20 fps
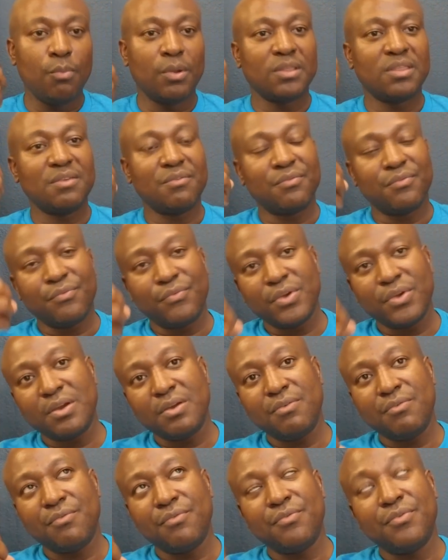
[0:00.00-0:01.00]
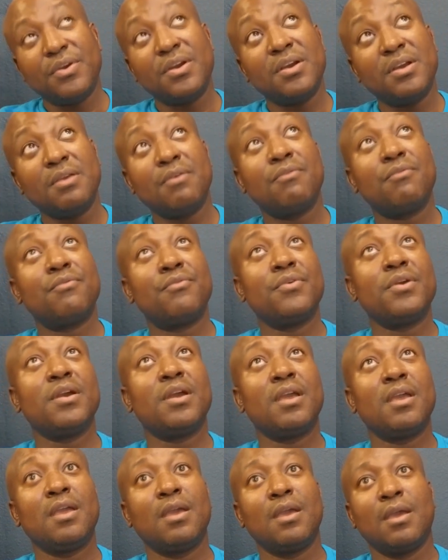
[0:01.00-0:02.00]
but they're very, very,
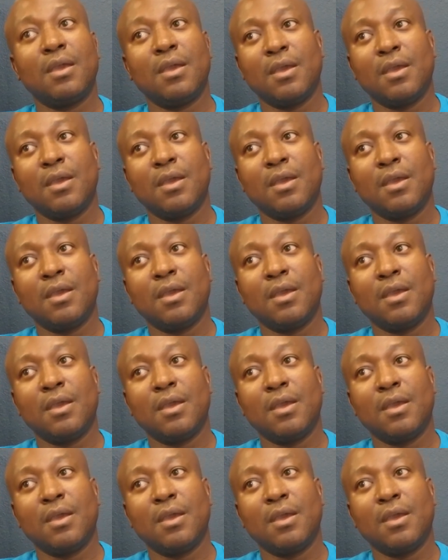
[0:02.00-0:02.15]
very